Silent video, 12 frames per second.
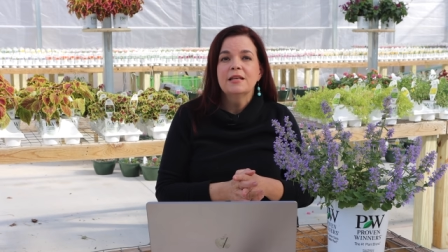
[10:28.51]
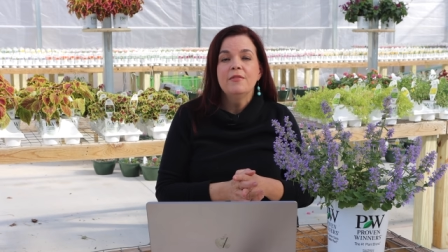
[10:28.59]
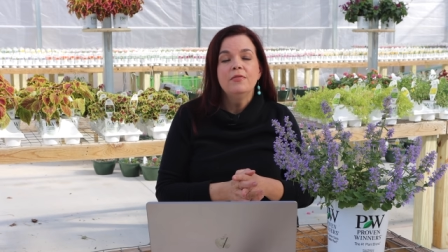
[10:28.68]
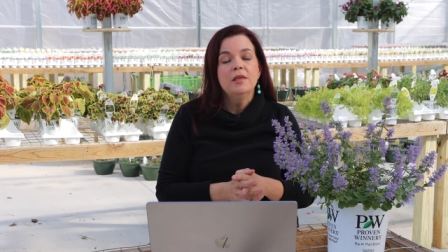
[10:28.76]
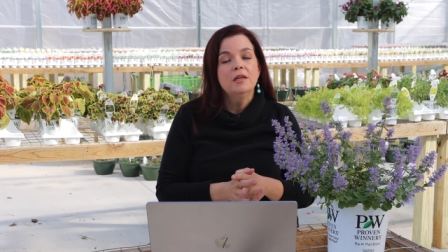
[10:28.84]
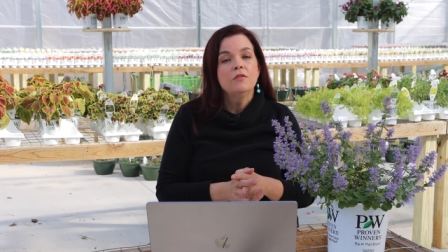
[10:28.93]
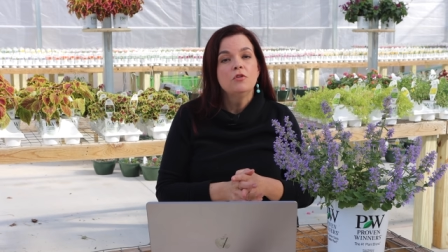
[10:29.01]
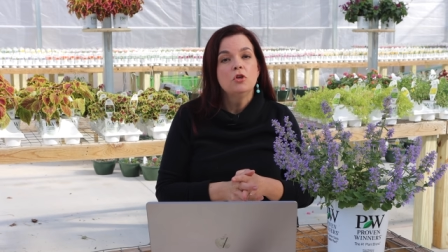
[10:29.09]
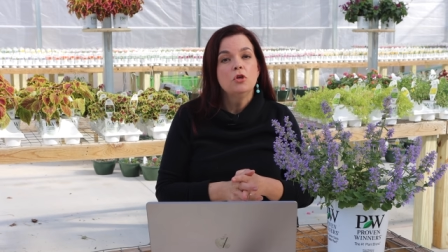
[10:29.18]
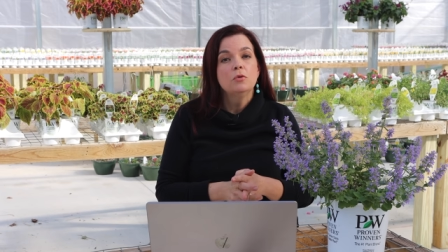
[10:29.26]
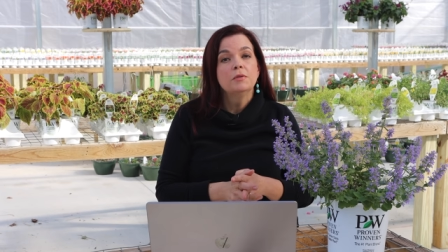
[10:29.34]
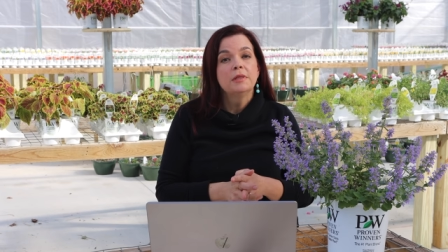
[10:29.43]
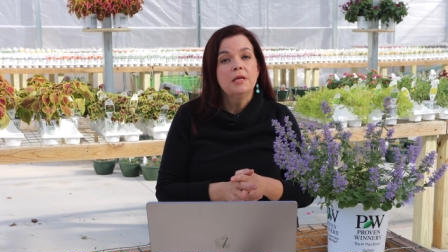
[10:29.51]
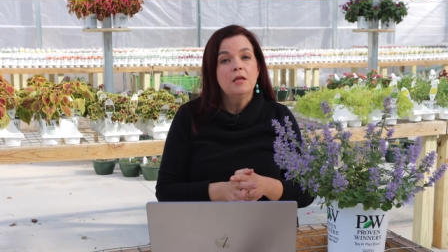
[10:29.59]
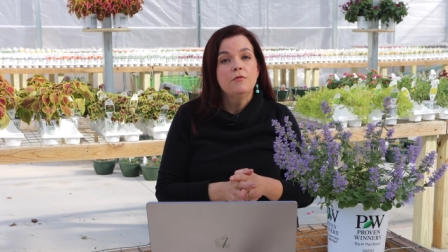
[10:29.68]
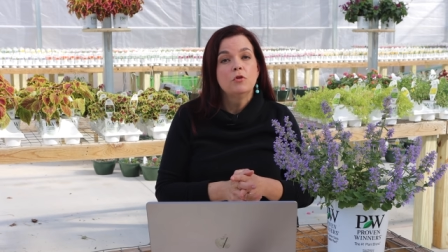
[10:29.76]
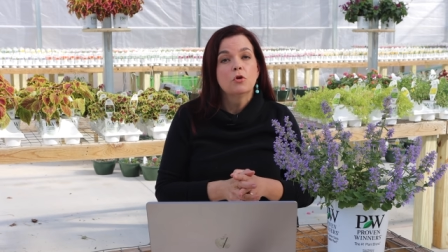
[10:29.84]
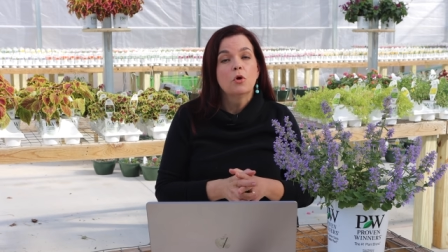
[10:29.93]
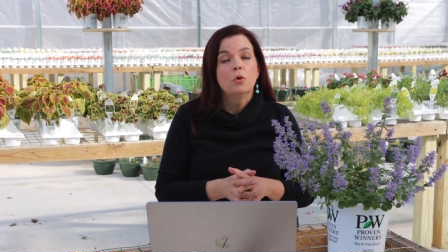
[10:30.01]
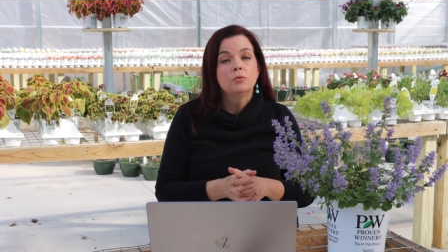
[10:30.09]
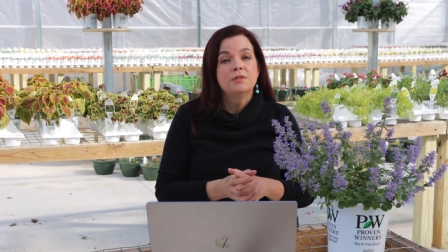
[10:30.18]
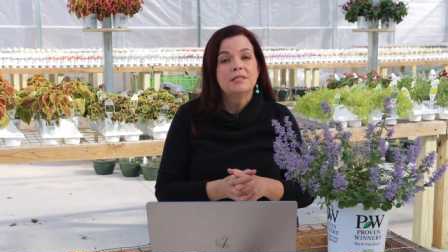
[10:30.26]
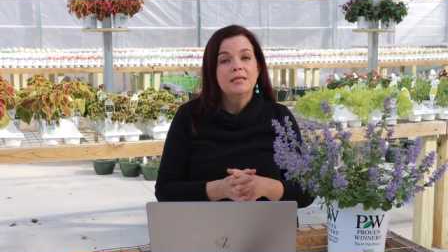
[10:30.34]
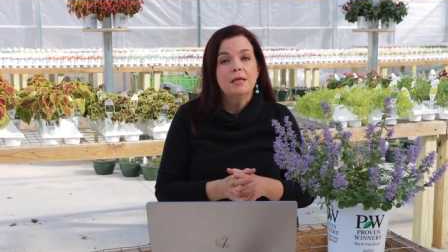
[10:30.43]
And then if you leave your
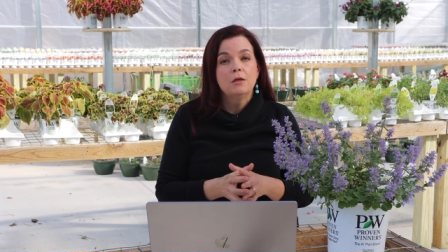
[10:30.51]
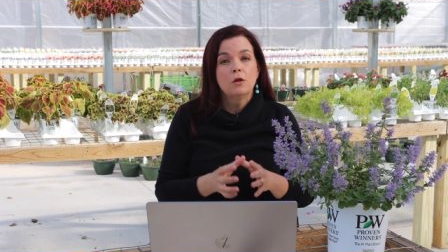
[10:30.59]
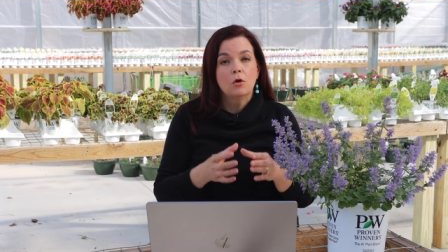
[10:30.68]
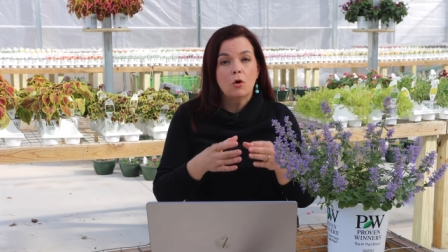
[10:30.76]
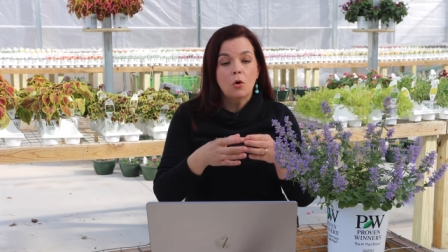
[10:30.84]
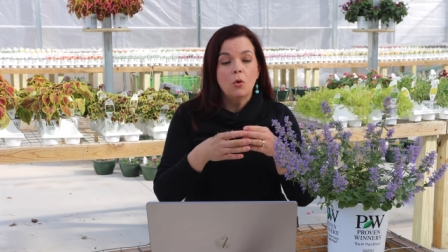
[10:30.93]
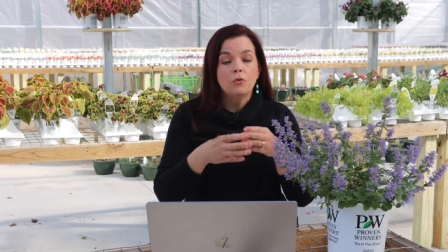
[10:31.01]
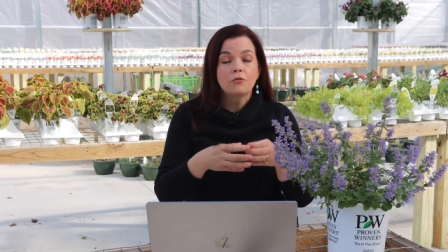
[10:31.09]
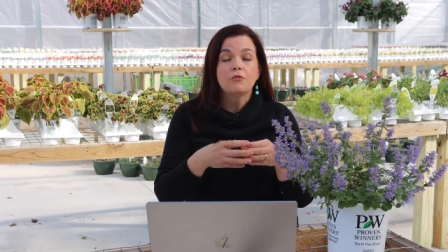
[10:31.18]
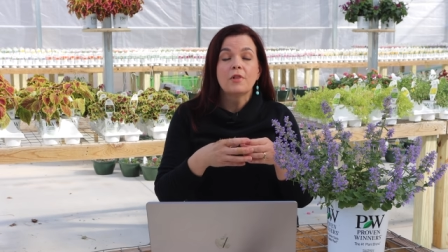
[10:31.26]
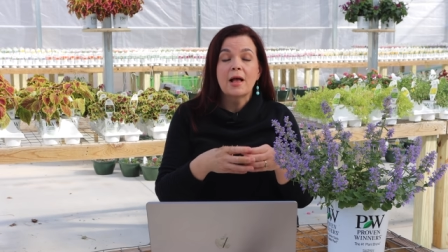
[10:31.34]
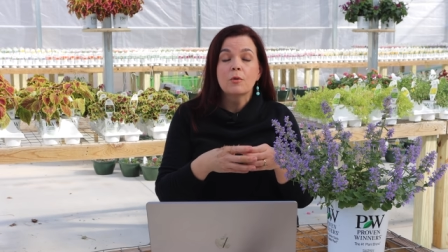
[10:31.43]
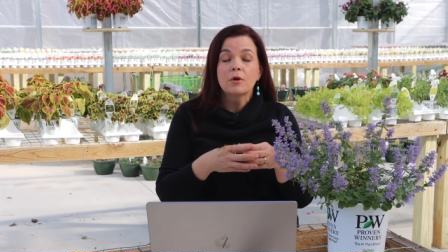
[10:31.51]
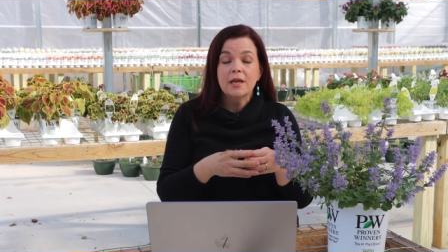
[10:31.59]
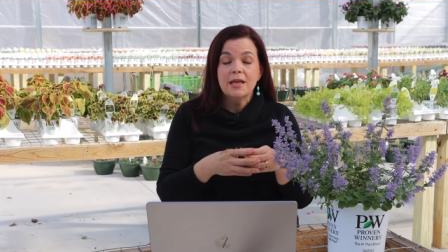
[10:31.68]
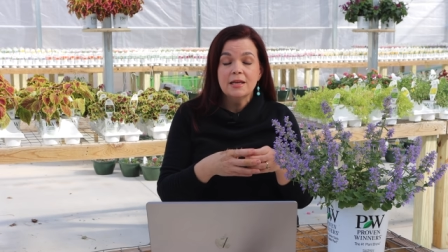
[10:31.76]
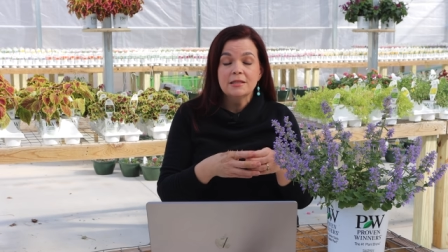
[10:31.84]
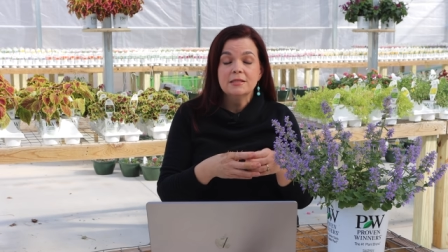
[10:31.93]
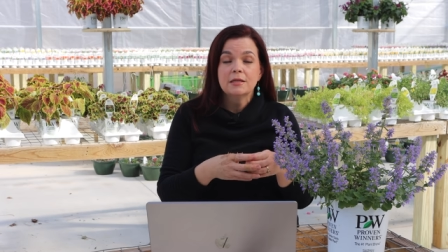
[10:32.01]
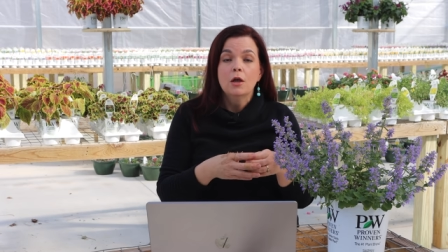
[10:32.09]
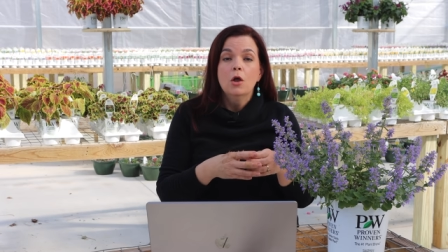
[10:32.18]
old your old flower heads